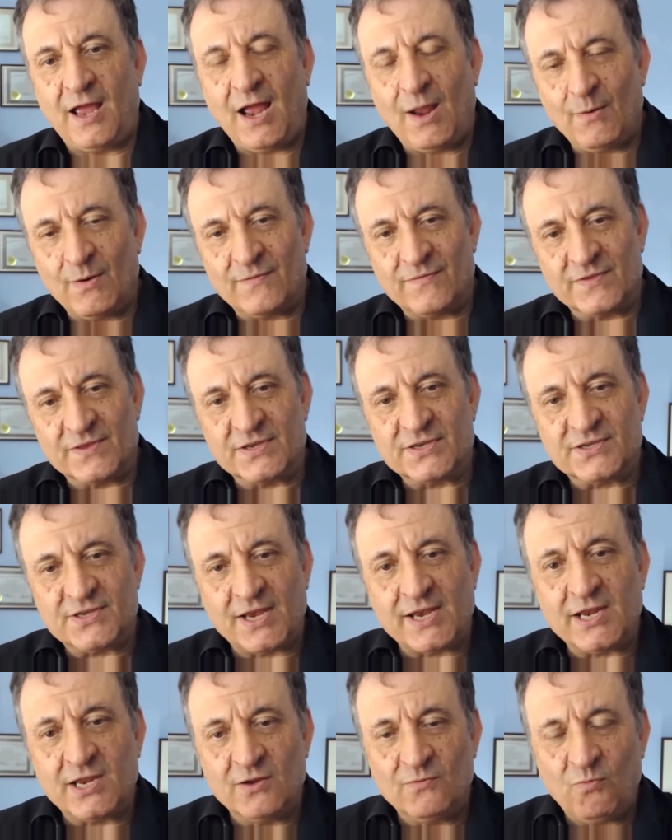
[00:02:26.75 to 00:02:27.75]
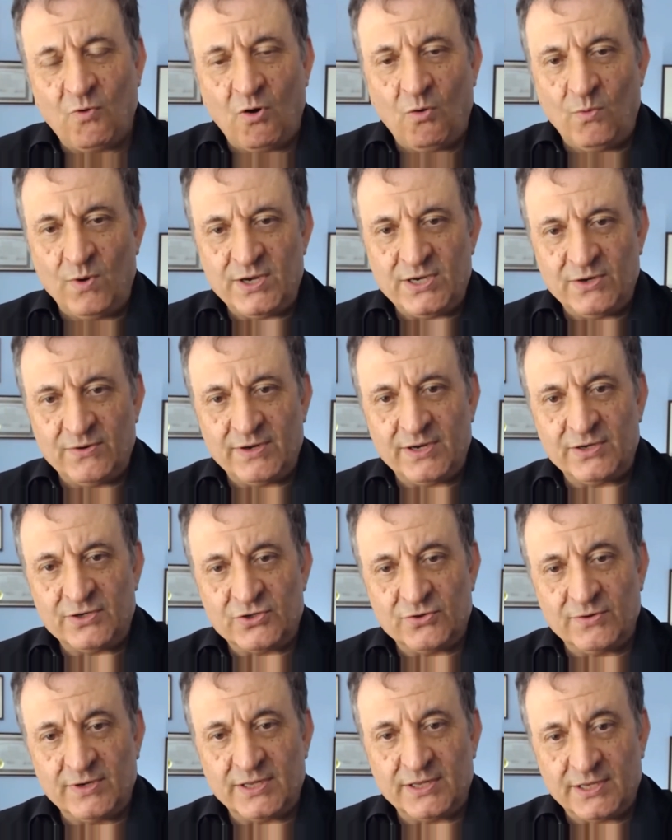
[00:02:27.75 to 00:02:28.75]
However, the sake of what we're doing
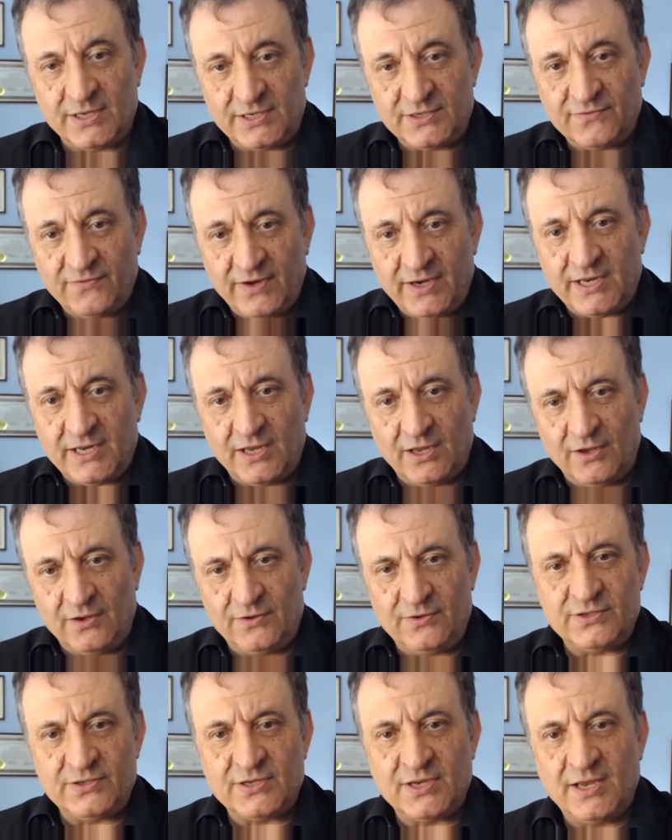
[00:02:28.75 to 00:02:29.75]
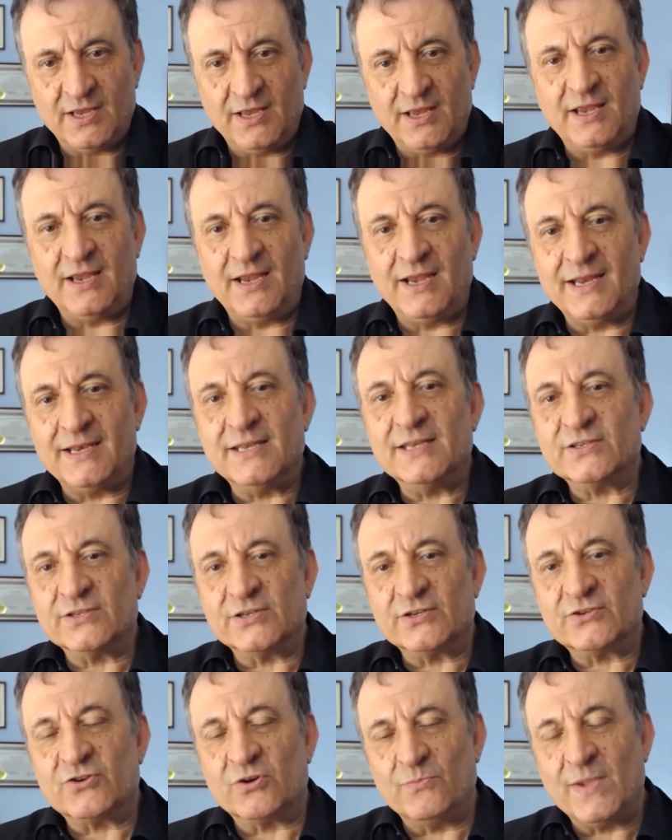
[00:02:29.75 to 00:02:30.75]
during these videos, it
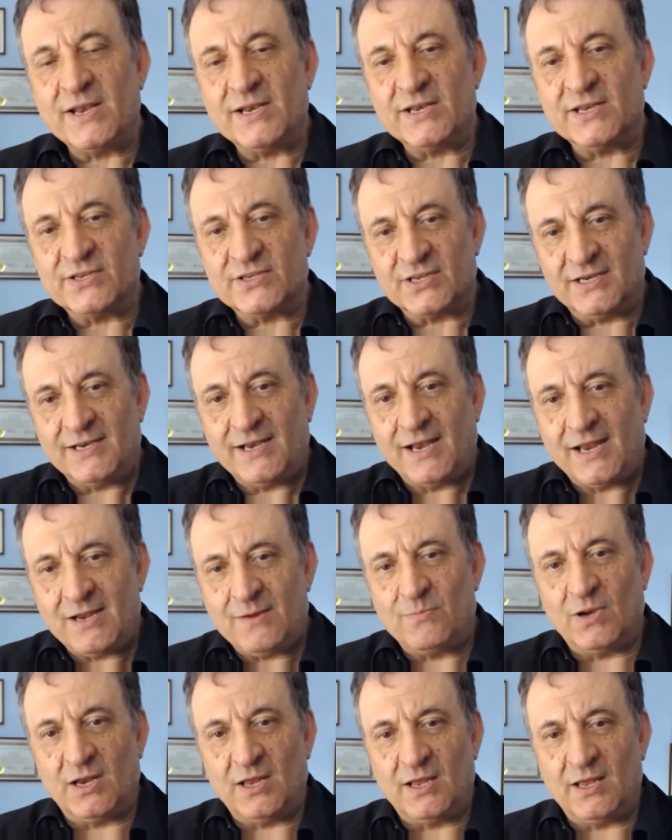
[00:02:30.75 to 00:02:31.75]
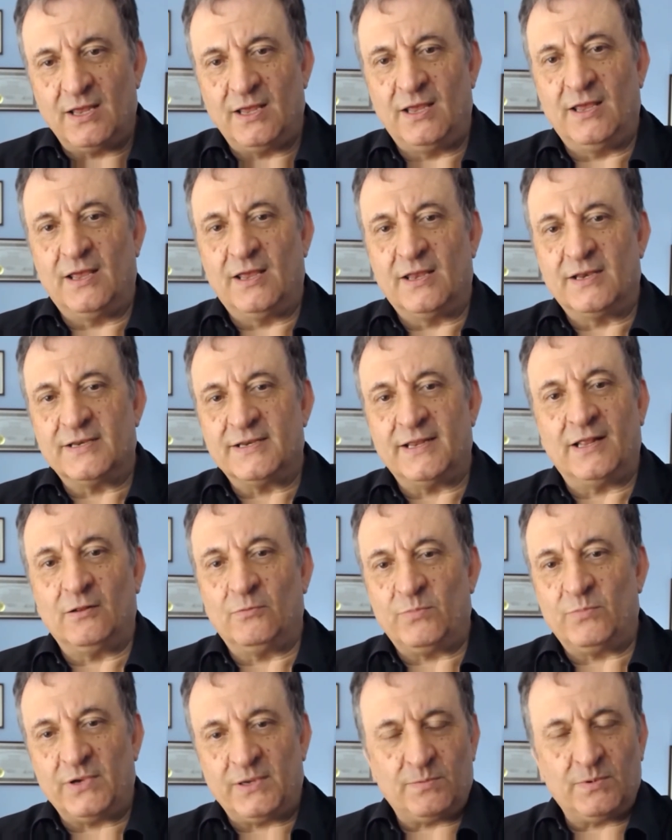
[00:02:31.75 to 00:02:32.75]
is a tremendous enabler to
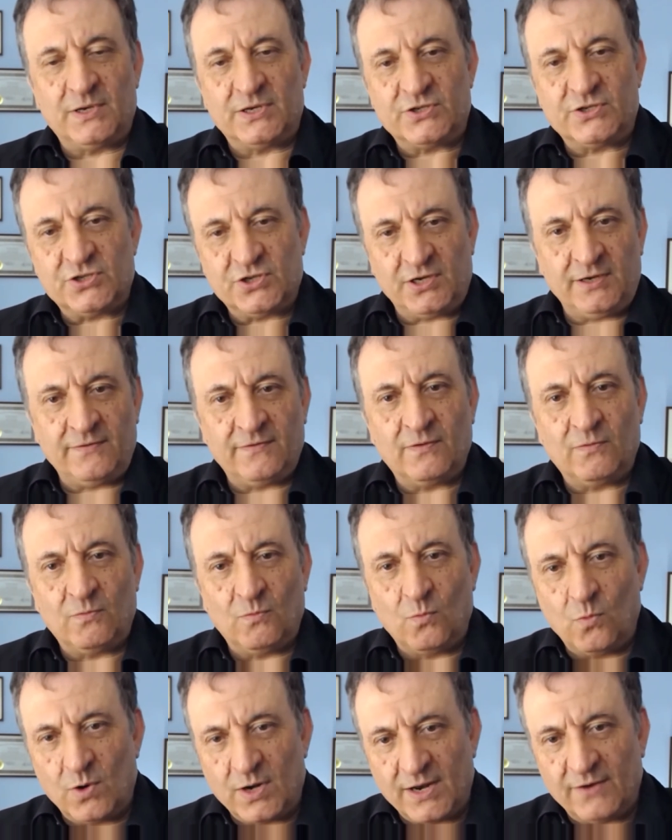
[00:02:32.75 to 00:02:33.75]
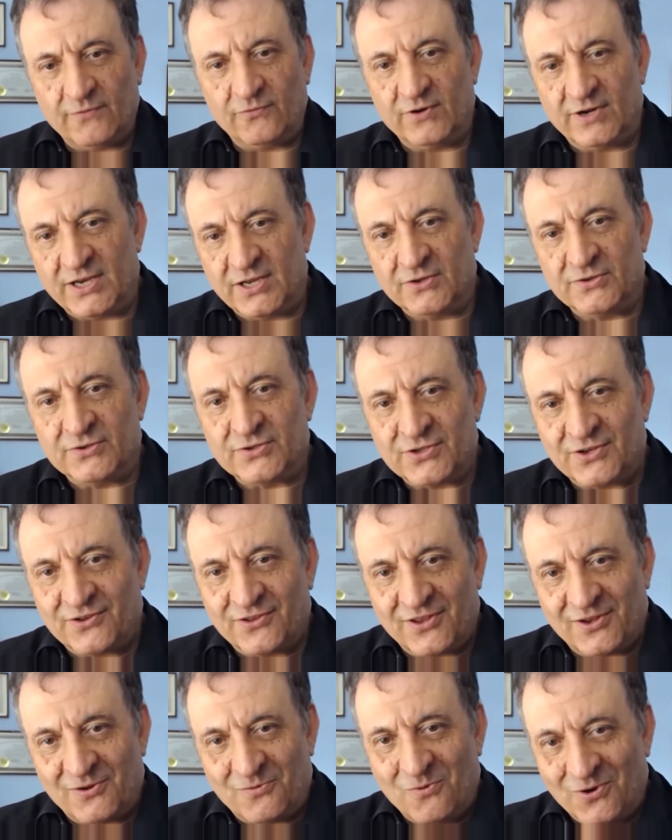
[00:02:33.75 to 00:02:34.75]
help people achieve whatever it is
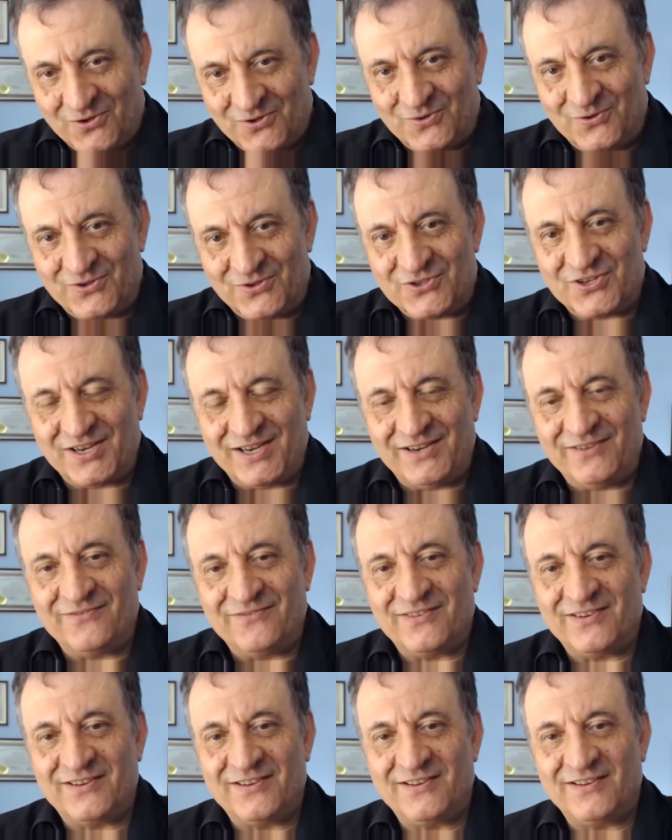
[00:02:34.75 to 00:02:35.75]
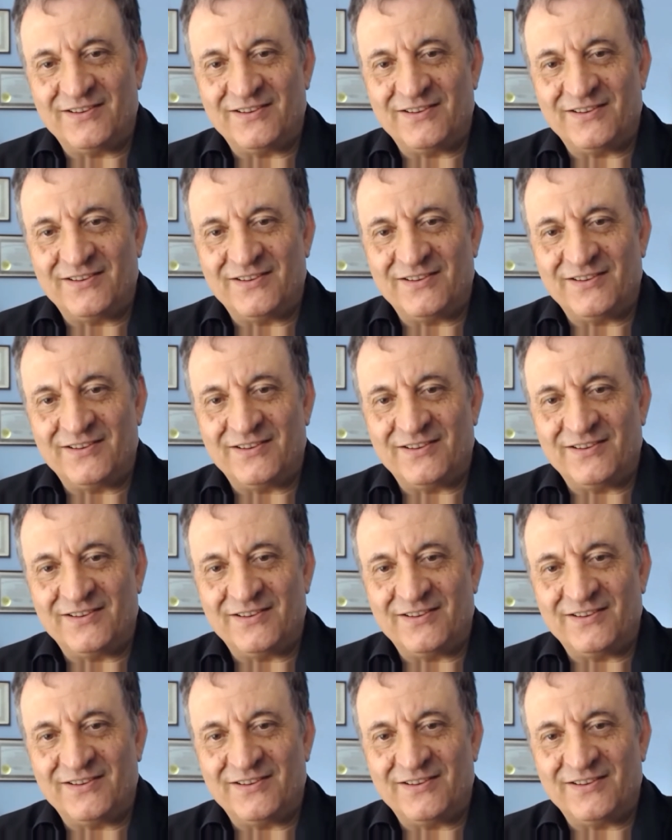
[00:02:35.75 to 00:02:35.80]
they want to achieve.